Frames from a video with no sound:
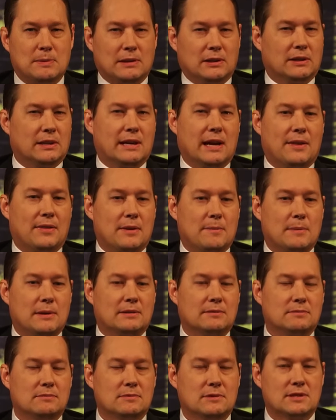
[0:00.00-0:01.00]
be looking at them
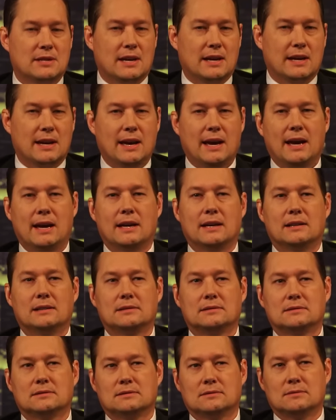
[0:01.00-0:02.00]
and saying, hey,
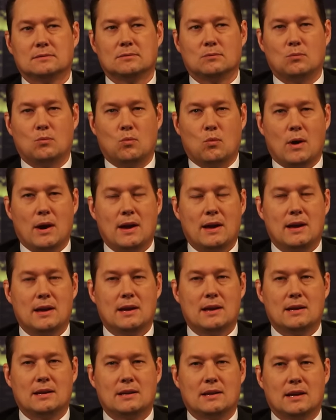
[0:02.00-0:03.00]

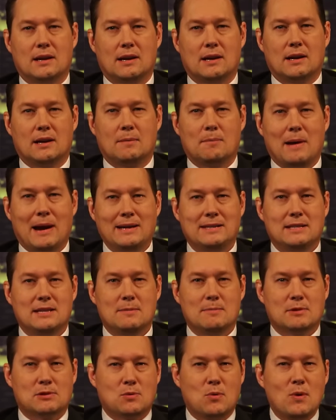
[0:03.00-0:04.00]
when my
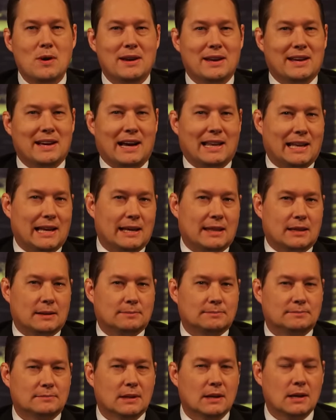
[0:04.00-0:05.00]
team is winning, I like
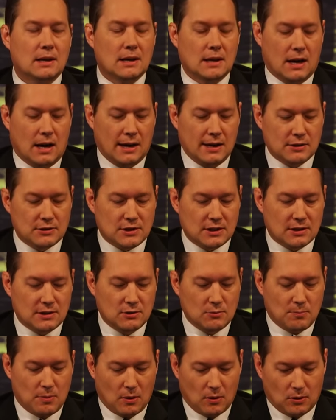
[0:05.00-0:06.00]
them. Here's a
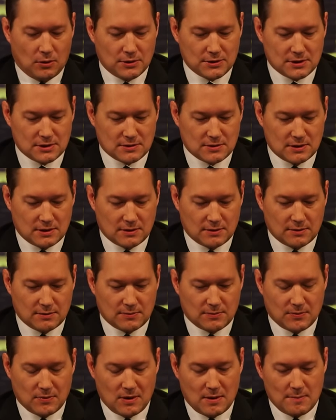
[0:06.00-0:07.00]
new poll. This is
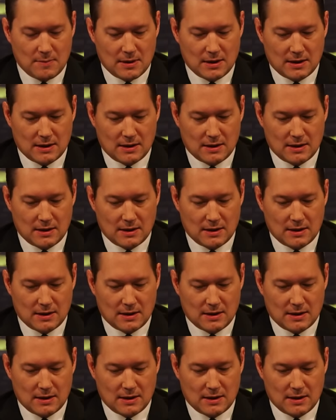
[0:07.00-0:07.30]
from,